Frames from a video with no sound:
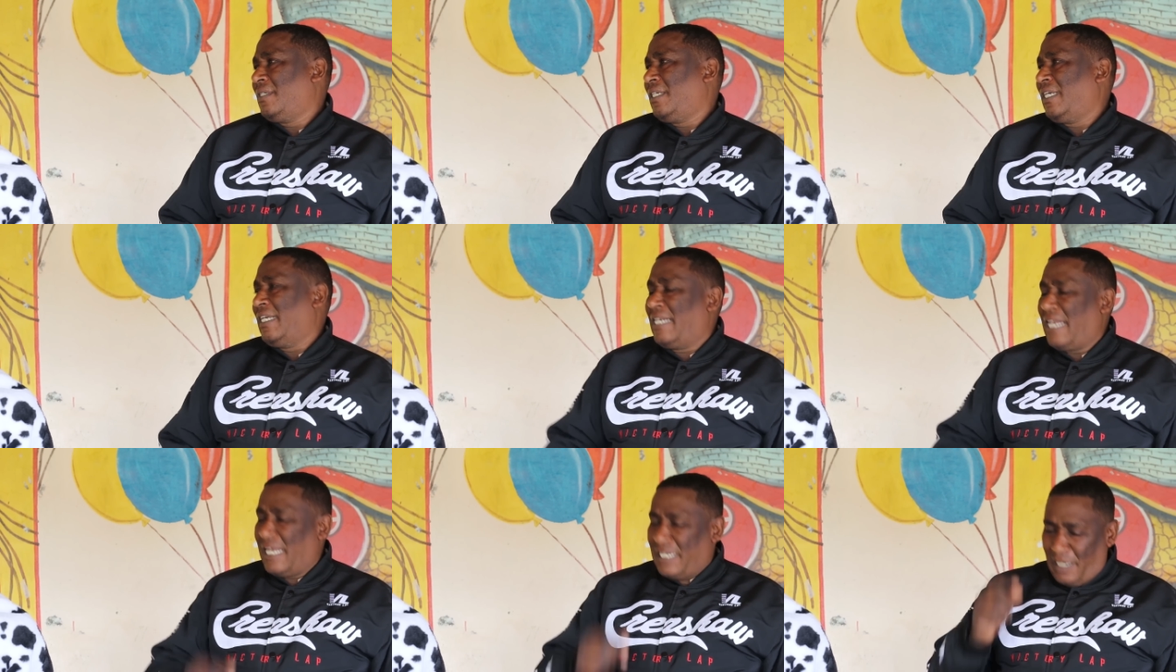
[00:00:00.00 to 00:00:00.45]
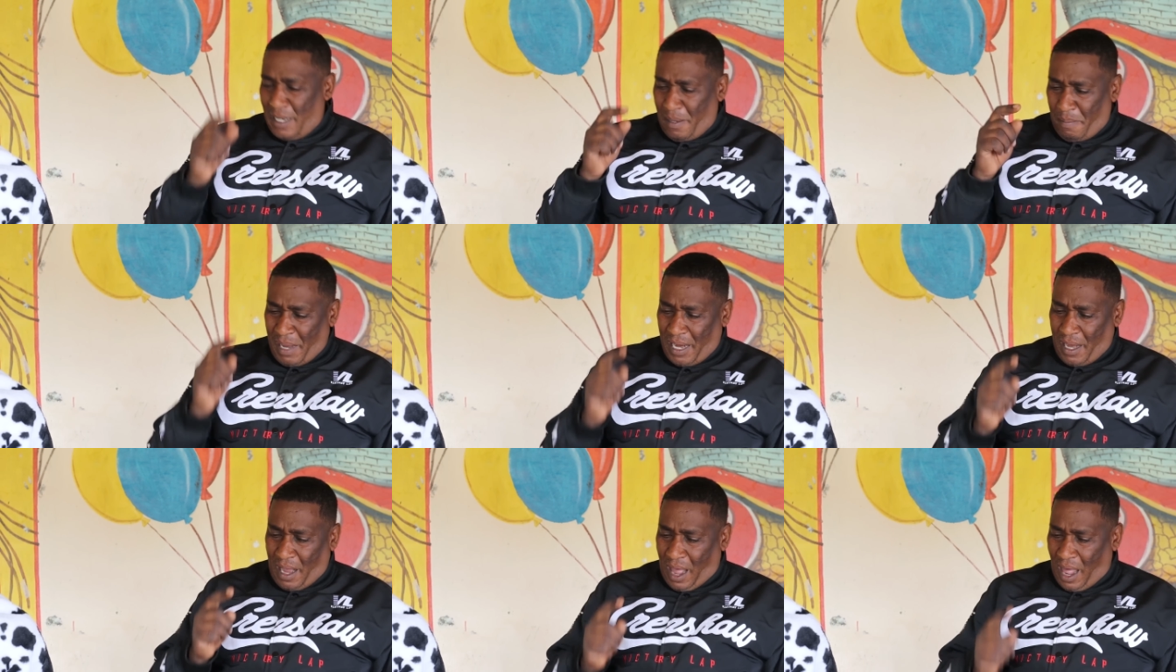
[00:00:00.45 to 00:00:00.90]
it doesn't
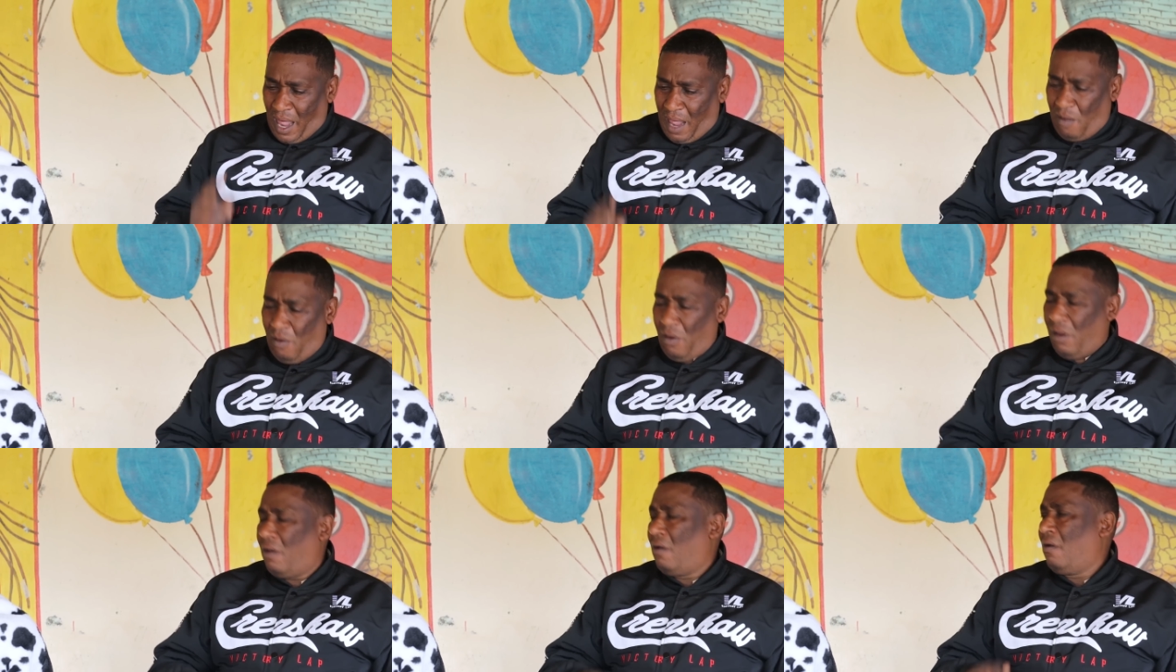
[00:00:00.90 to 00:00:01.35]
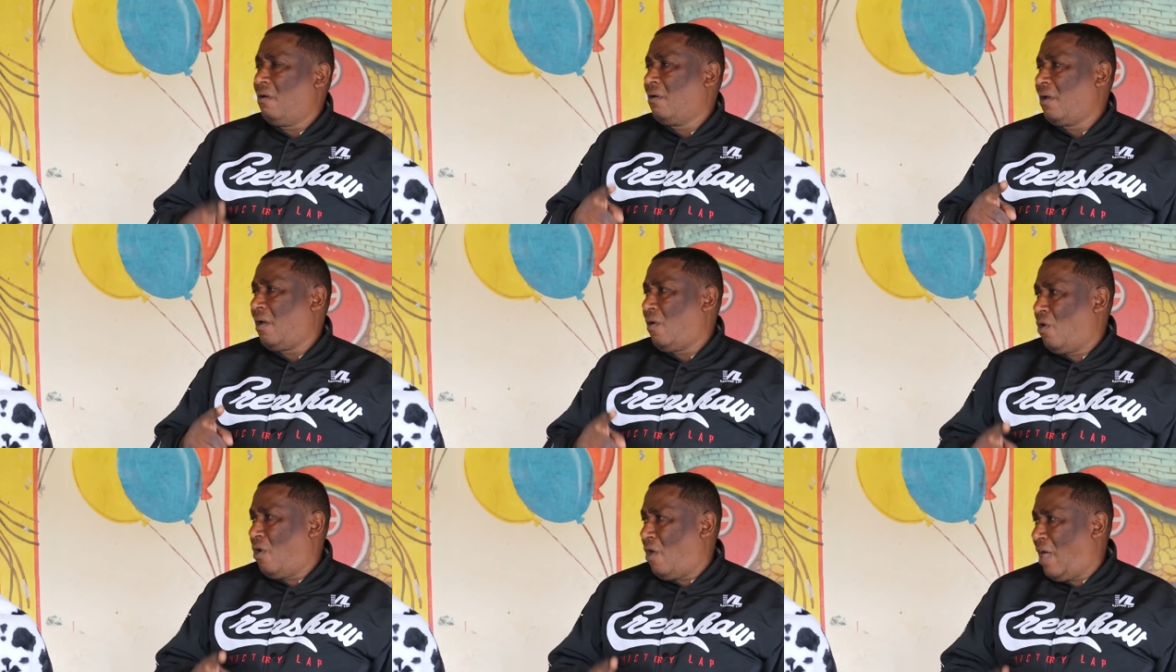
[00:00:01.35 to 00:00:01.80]
matter how
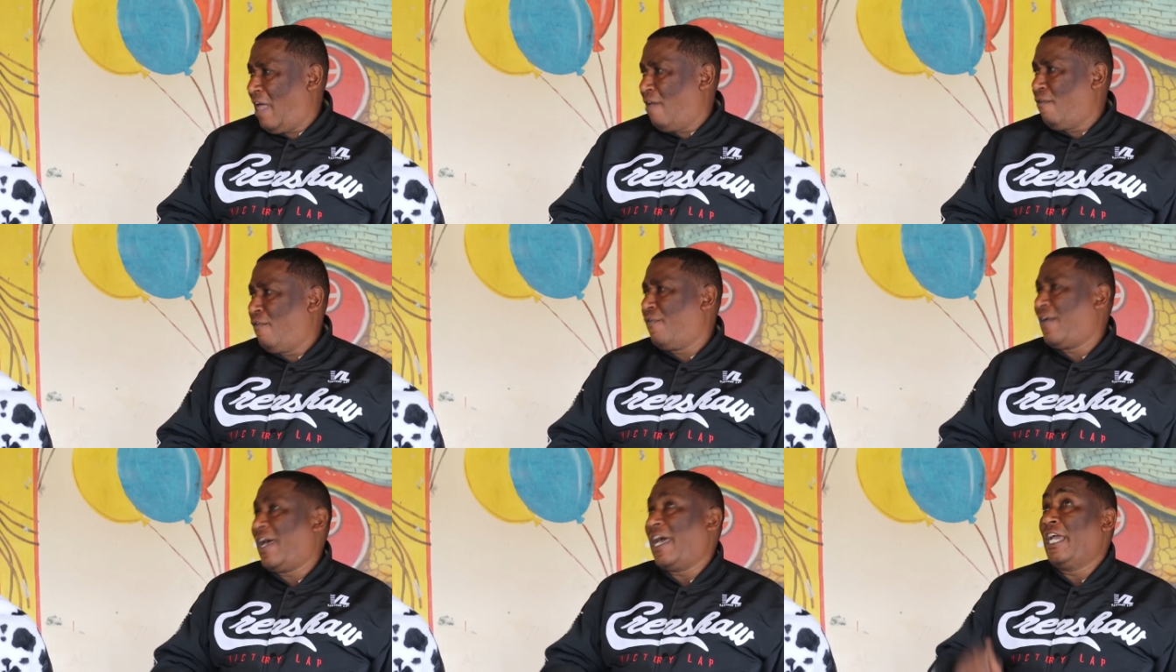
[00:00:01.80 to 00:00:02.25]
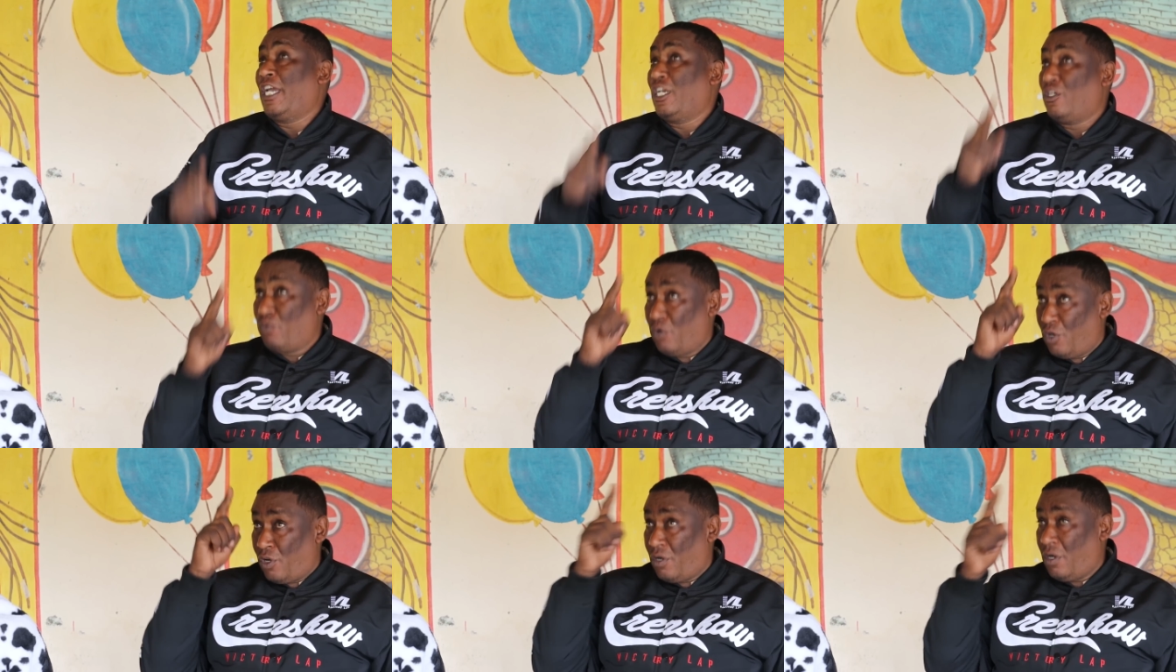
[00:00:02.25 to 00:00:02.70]
long or how far
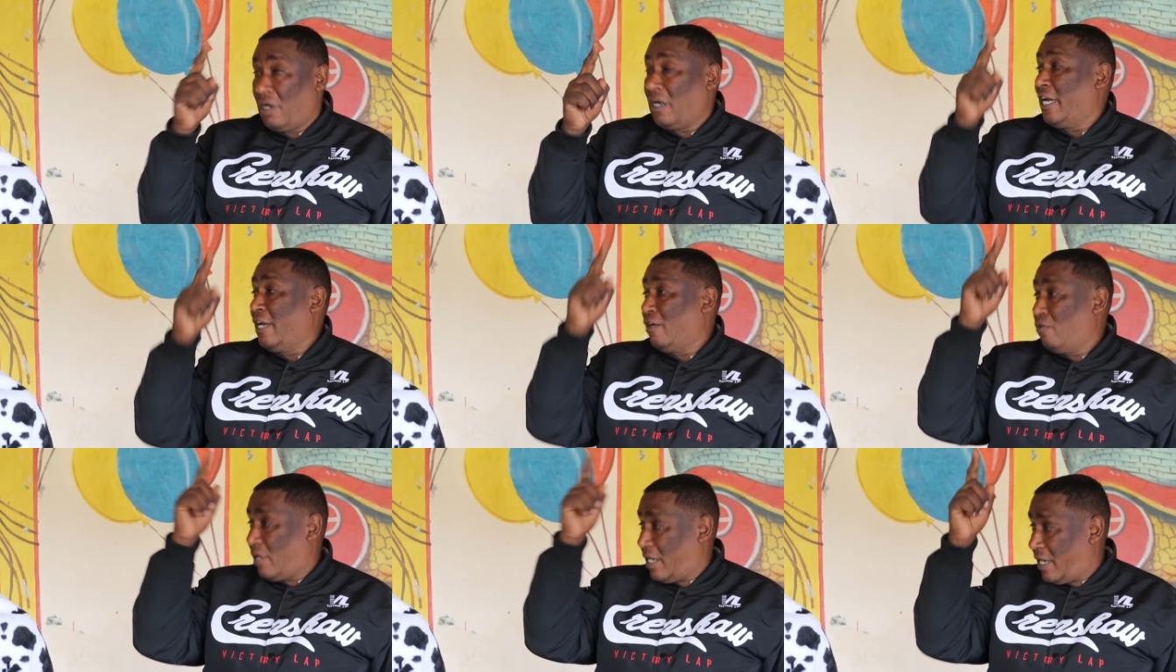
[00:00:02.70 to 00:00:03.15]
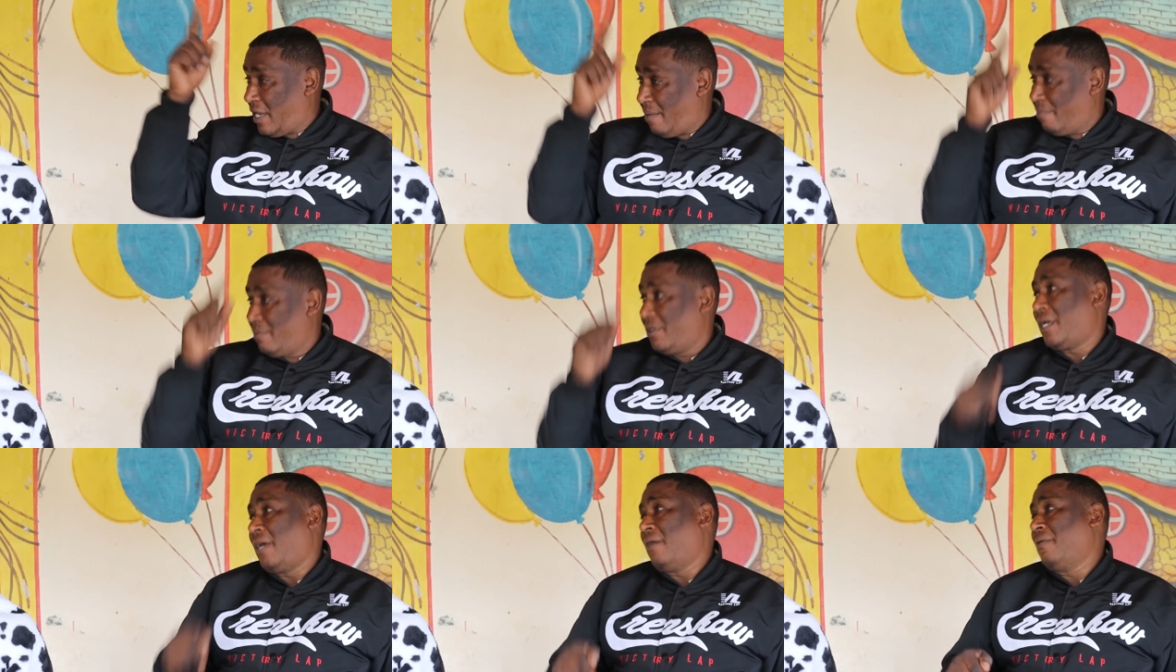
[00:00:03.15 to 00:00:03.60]
it will go it will
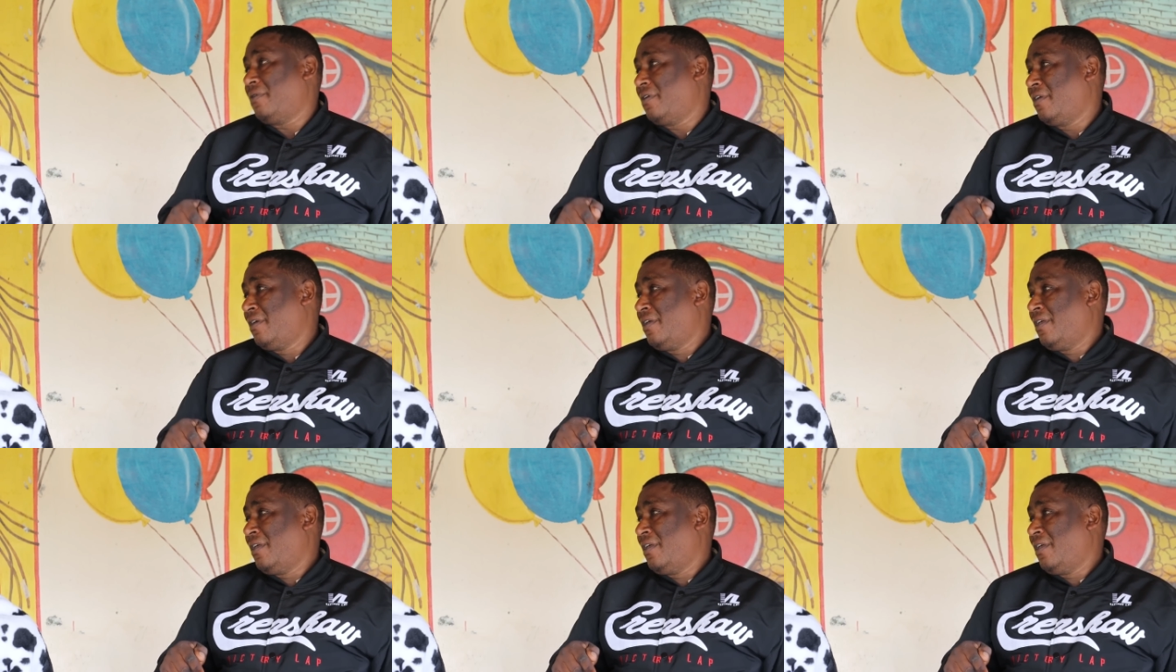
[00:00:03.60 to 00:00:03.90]
come down